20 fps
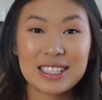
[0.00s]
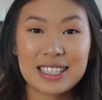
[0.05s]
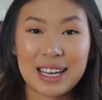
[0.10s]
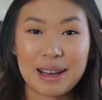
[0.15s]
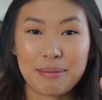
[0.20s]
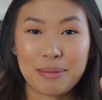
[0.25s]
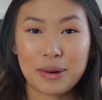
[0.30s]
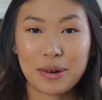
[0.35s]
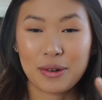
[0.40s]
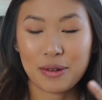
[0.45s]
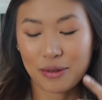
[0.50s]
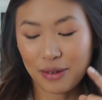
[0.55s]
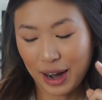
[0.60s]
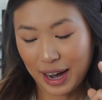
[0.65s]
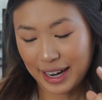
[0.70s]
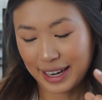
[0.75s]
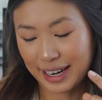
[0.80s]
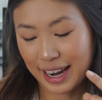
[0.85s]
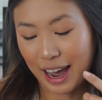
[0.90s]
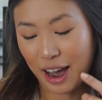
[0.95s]
sample
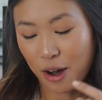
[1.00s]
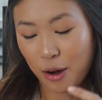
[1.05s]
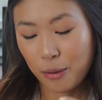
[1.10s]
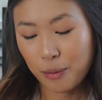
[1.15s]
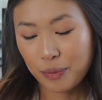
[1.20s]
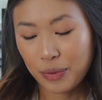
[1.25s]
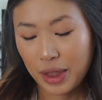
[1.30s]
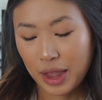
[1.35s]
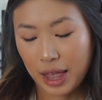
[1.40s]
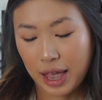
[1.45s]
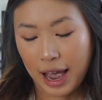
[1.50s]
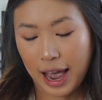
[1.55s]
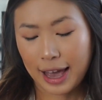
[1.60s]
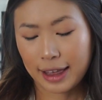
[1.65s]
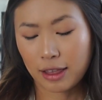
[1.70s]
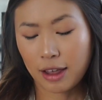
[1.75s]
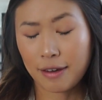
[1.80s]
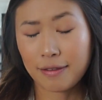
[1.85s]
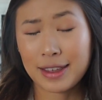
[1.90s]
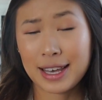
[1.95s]
right now.
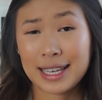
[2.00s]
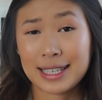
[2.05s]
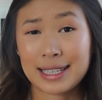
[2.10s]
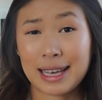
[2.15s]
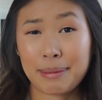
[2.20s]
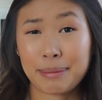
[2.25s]
I love this.